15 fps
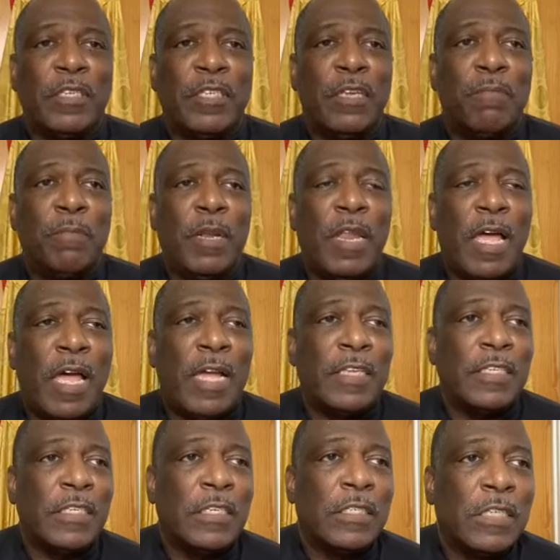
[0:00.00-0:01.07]
it
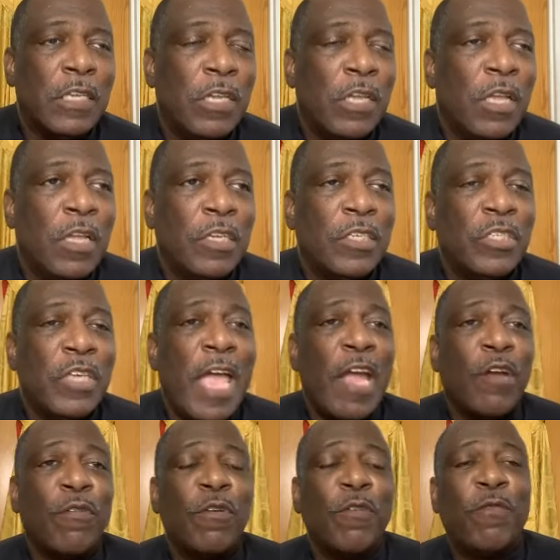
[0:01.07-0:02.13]
symbolizes
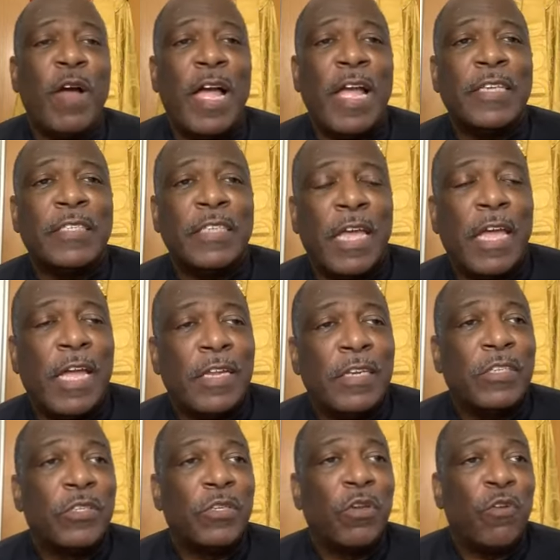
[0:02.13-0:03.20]
sacrifice
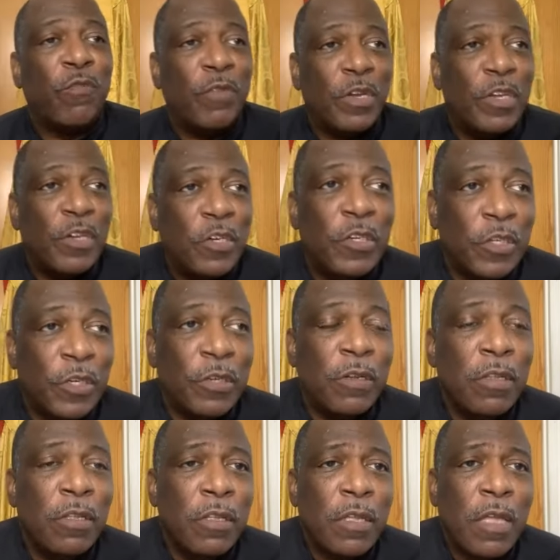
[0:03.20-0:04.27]
and servanthood.
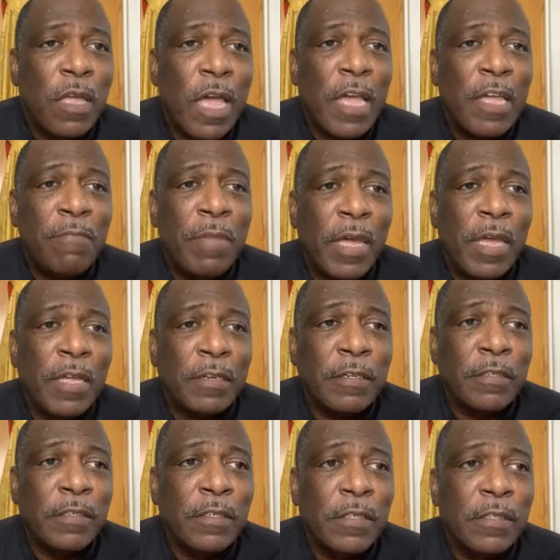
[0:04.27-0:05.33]

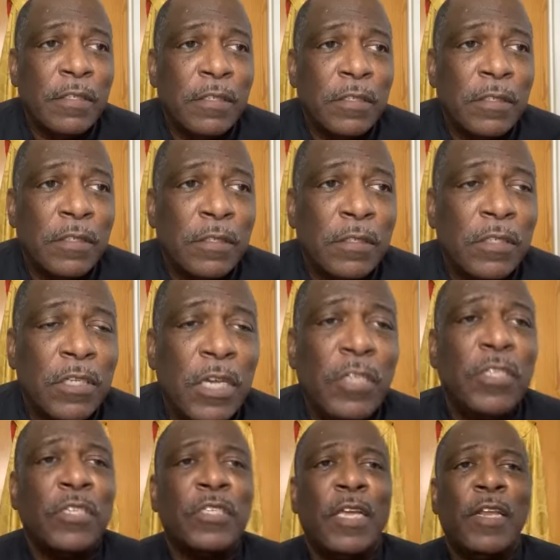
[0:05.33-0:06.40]
Amen.
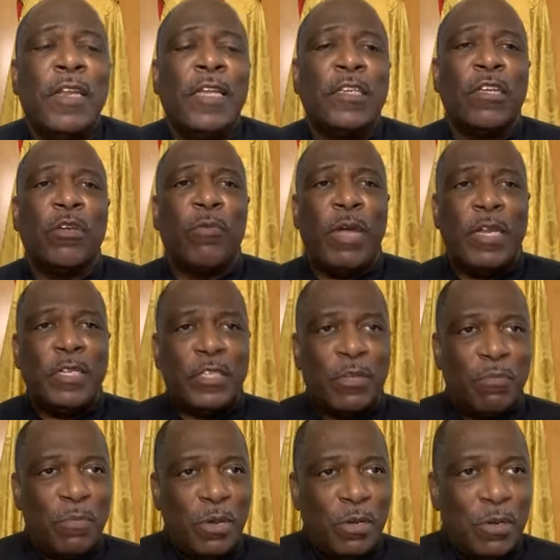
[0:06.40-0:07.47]
Jesus said, let the
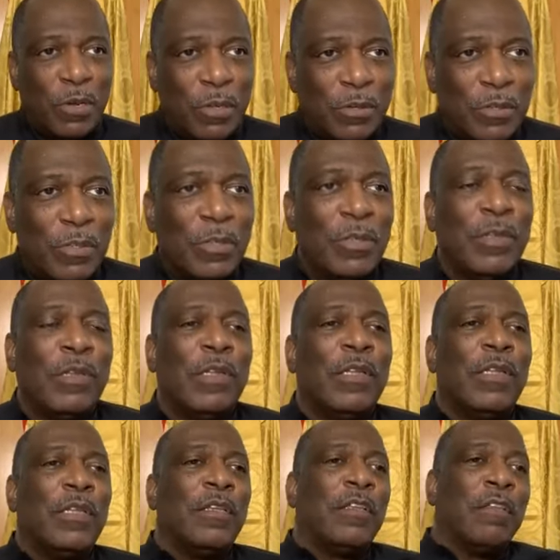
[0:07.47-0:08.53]
greatest among us
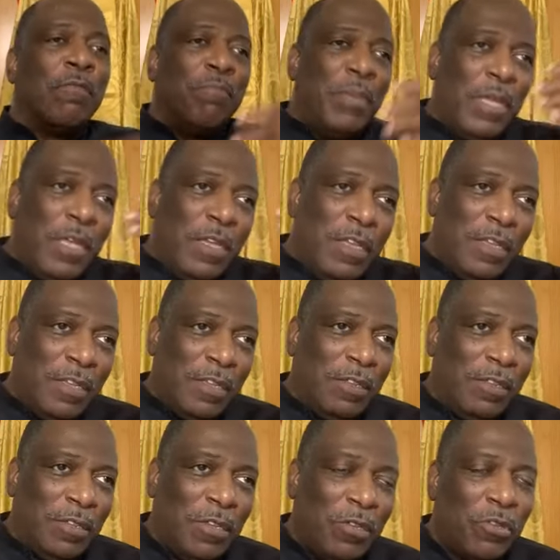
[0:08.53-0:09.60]
be
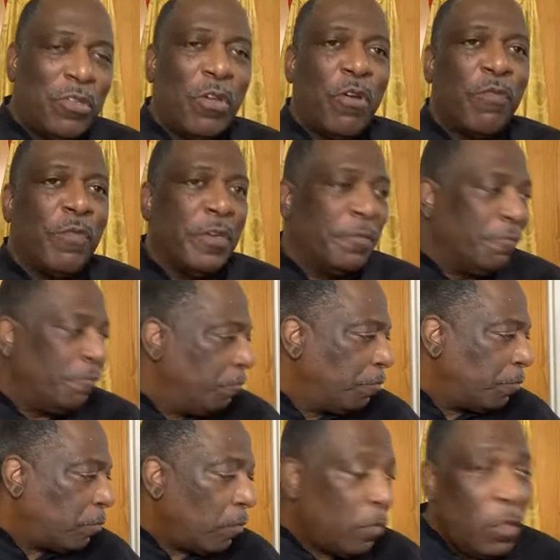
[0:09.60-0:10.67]
the servant.
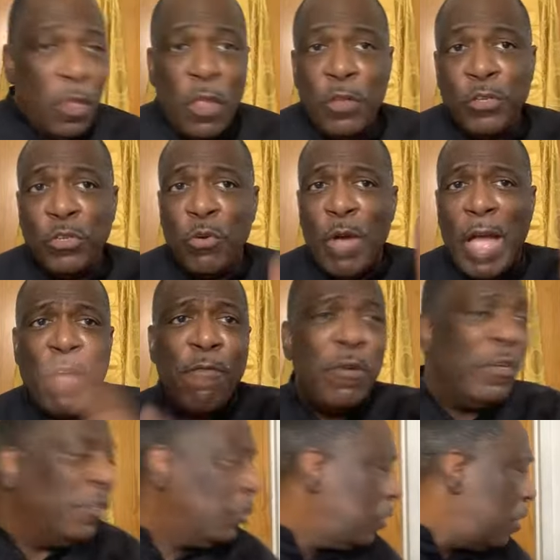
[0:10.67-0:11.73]
So I want to